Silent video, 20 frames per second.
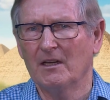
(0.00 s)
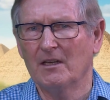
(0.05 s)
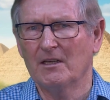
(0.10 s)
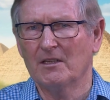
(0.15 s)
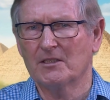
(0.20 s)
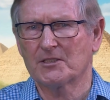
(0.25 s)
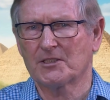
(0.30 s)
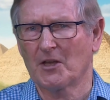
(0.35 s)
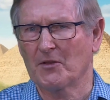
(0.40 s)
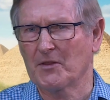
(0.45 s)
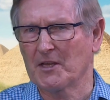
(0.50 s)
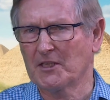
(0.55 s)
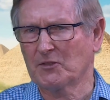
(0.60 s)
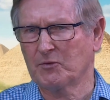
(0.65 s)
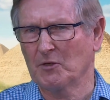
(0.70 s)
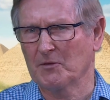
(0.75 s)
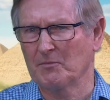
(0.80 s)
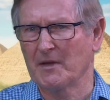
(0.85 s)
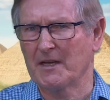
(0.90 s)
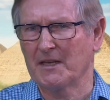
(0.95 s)
So this
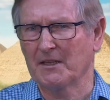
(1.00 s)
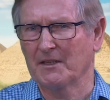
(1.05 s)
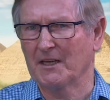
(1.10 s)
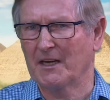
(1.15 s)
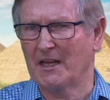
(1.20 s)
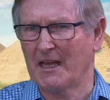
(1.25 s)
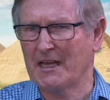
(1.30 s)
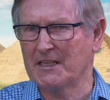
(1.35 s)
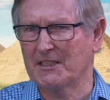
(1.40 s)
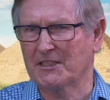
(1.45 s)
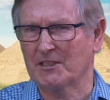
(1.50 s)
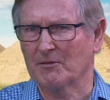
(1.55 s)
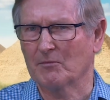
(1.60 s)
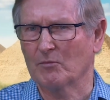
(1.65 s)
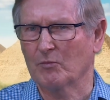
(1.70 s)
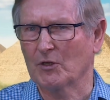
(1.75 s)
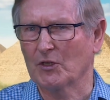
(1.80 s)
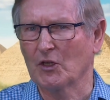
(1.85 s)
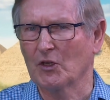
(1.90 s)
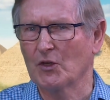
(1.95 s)
would mean that Egypt
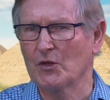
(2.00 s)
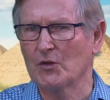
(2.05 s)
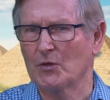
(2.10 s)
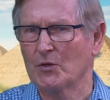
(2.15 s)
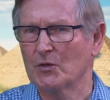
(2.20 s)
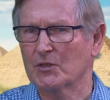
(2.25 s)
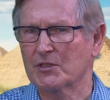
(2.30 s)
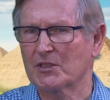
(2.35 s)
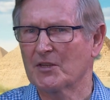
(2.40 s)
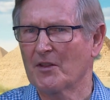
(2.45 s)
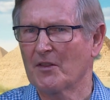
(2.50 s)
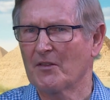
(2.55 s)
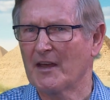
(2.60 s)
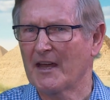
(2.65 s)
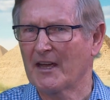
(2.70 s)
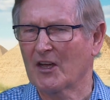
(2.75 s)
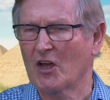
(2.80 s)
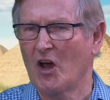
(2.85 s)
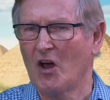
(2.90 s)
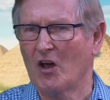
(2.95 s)
would lose
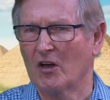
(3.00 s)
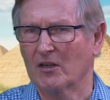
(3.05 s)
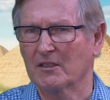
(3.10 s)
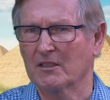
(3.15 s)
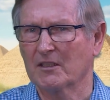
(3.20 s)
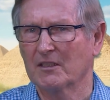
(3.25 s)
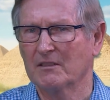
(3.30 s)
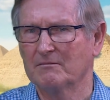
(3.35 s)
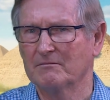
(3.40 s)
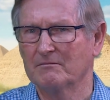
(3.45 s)
their god,